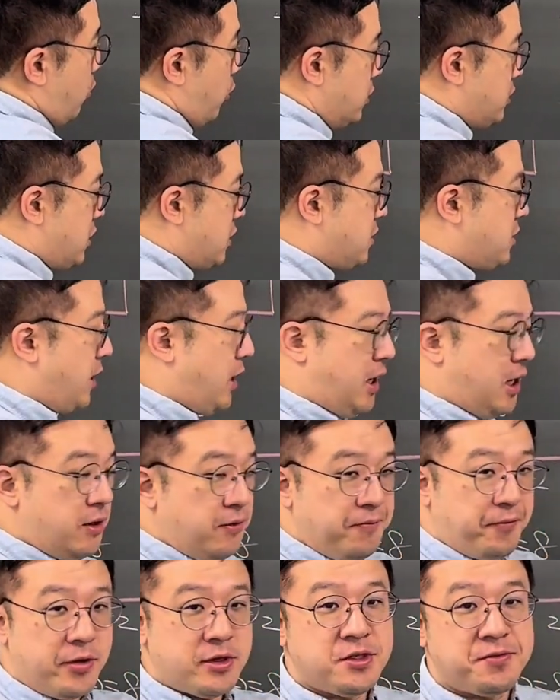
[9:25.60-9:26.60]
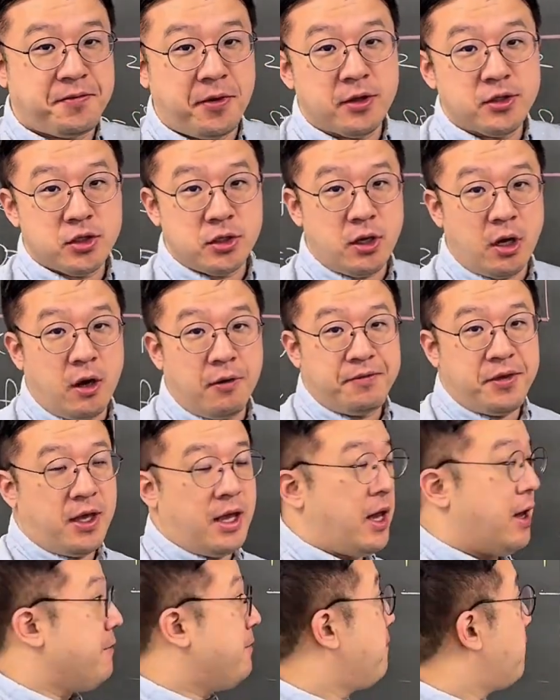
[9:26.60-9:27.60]
which is the inverse function of the
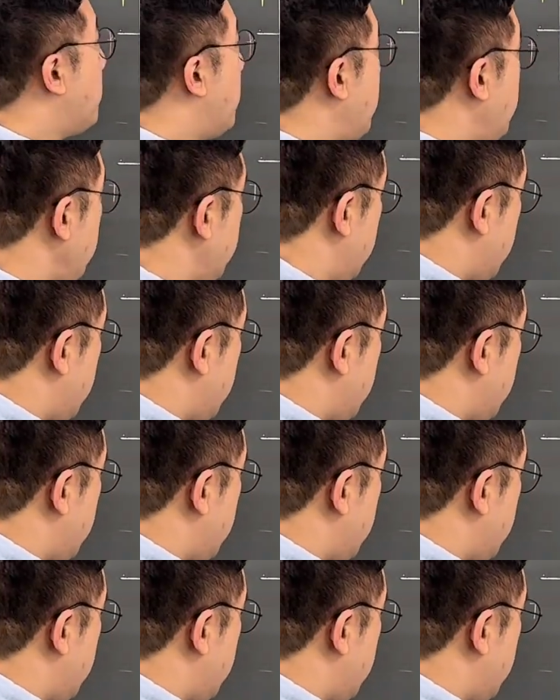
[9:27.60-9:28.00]
f, right?